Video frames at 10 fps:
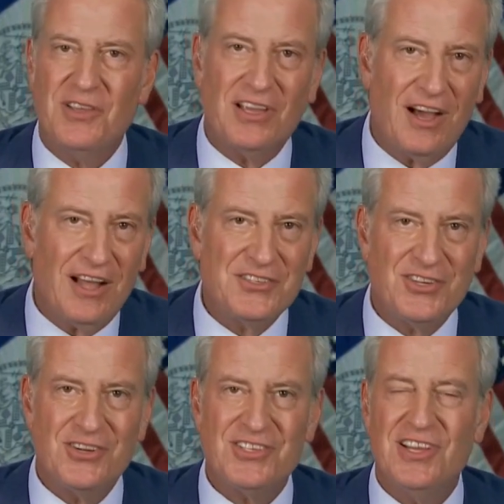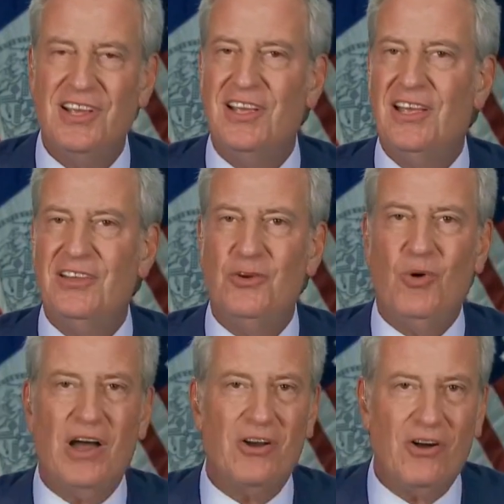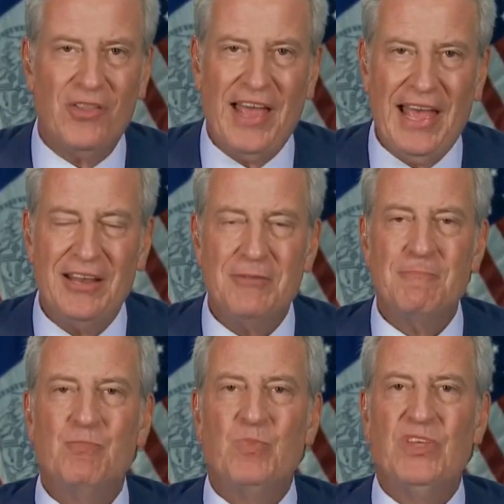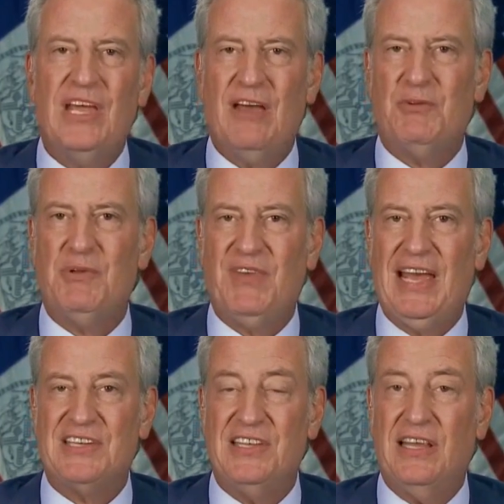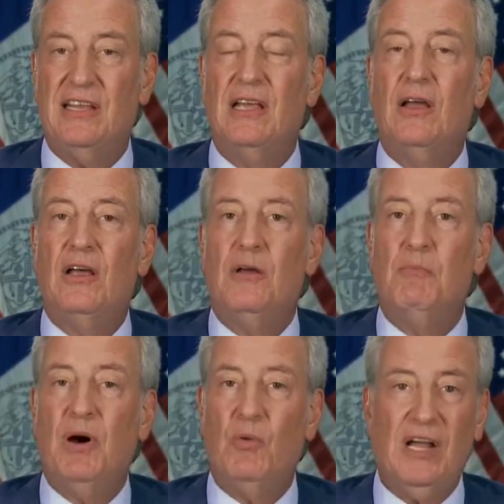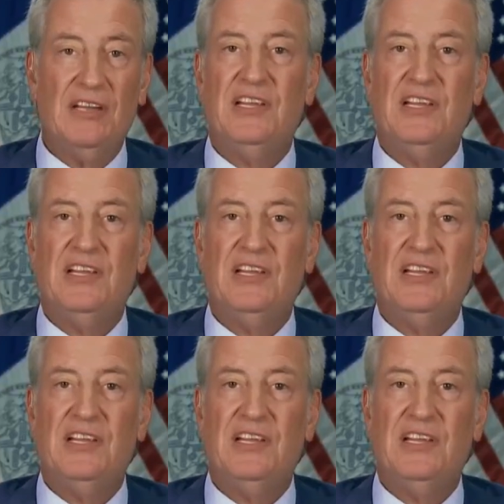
the concerts. You want all that? You have to be vaccinated. But we're not